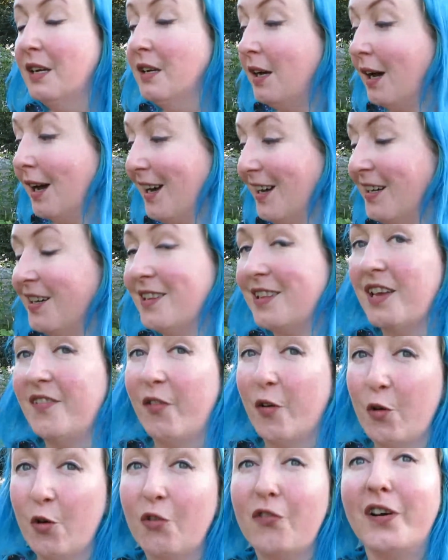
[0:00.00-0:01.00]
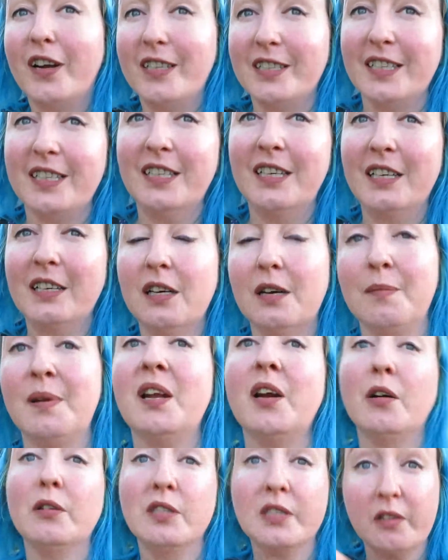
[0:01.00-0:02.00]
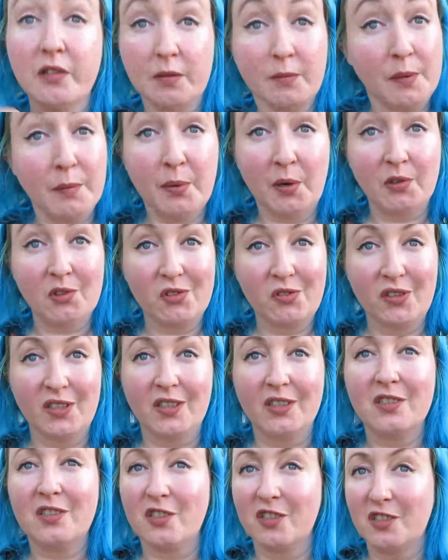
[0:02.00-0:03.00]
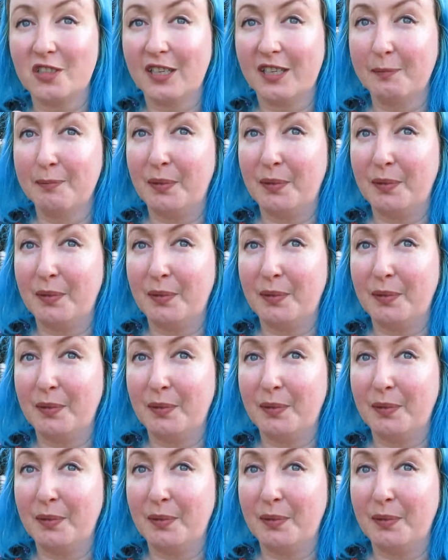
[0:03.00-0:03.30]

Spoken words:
and they've already, I mean, I sowed them in pots first just to